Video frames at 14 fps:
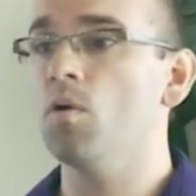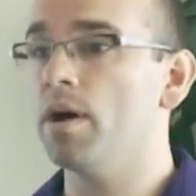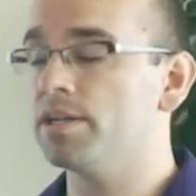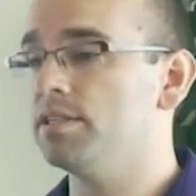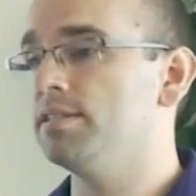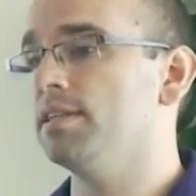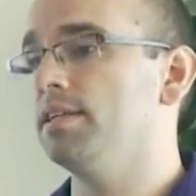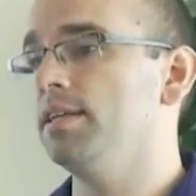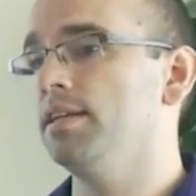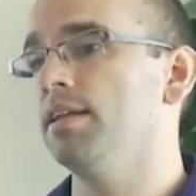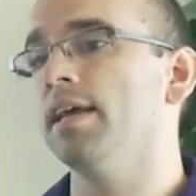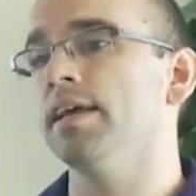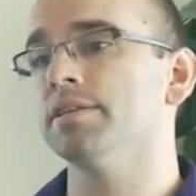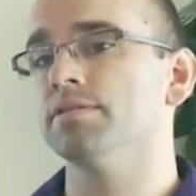questions that
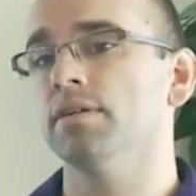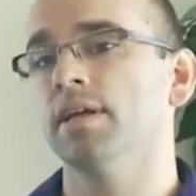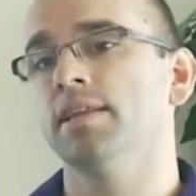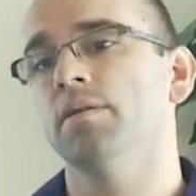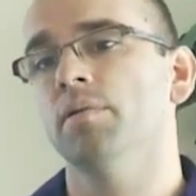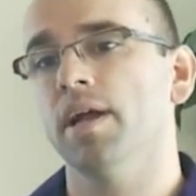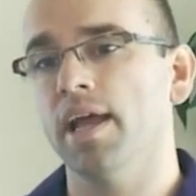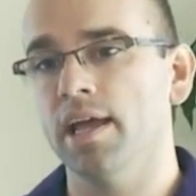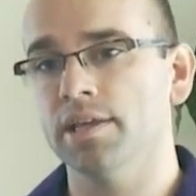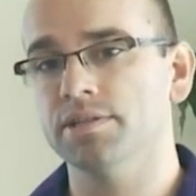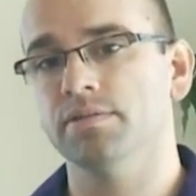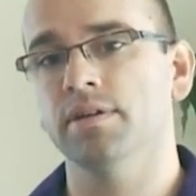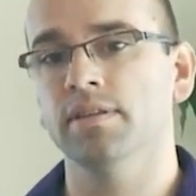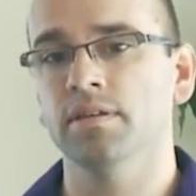needed answering, and they were
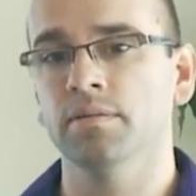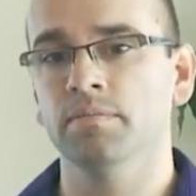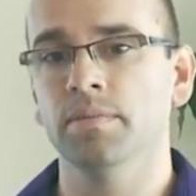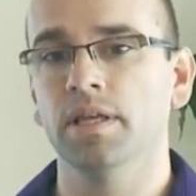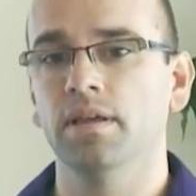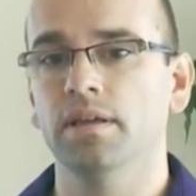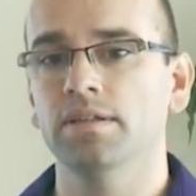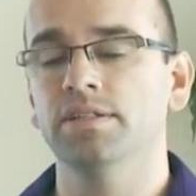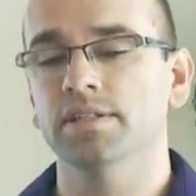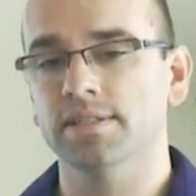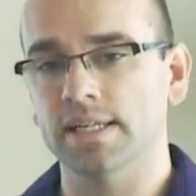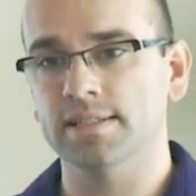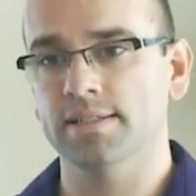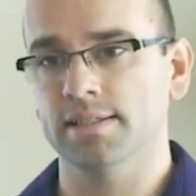answering them
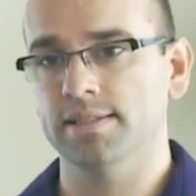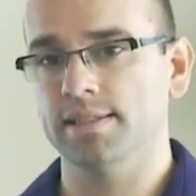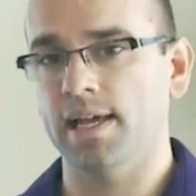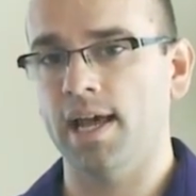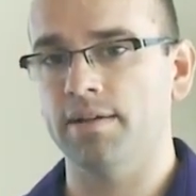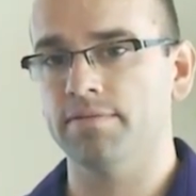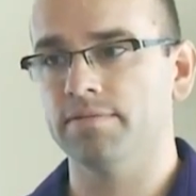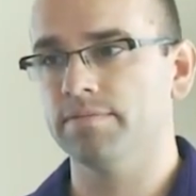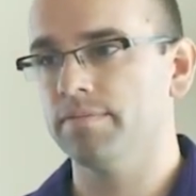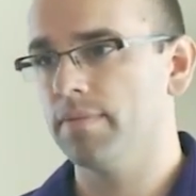just as the staff.